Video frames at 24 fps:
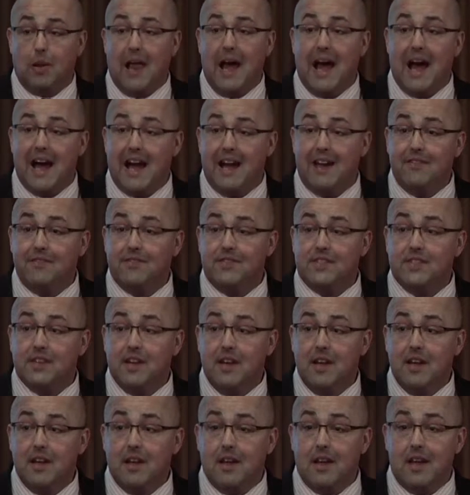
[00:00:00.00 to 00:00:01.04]
lives
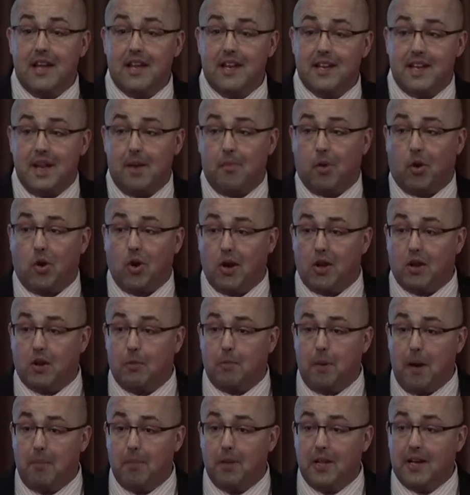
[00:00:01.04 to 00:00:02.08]
in a democratic
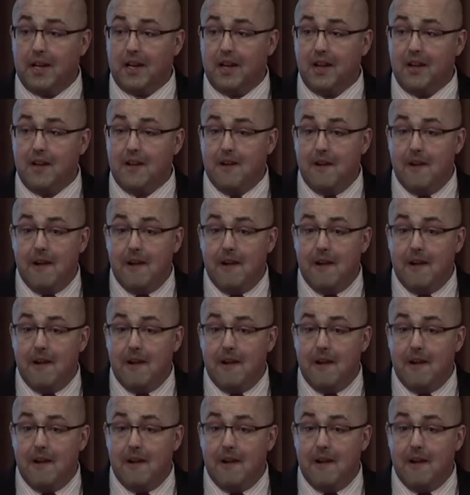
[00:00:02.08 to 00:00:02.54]
republic